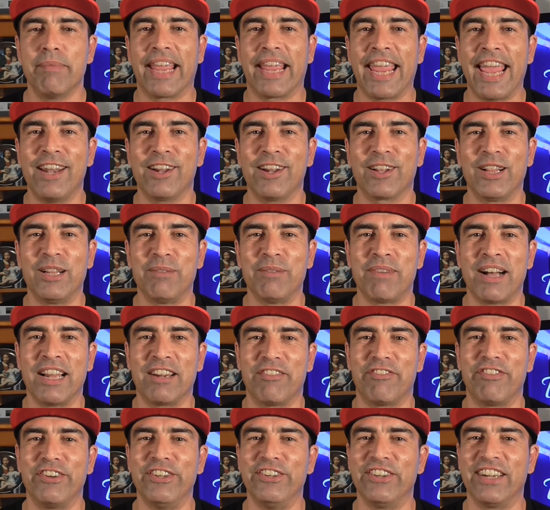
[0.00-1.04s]
mechanical
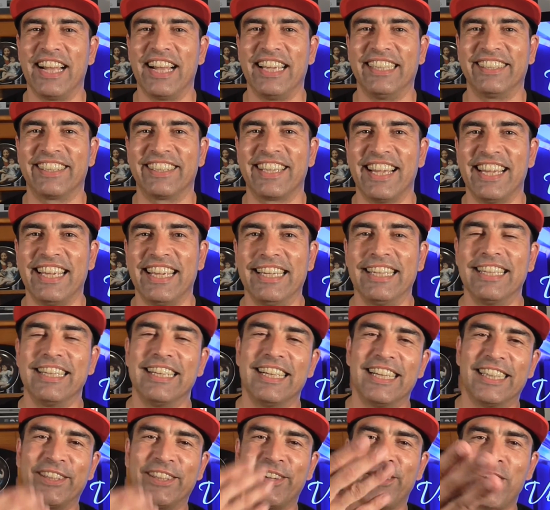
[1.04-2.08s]
mod for you guys, okay?
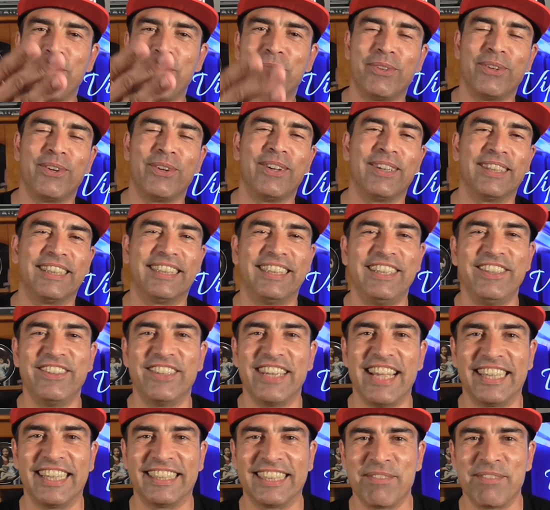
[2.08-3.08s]
So I hope to all see you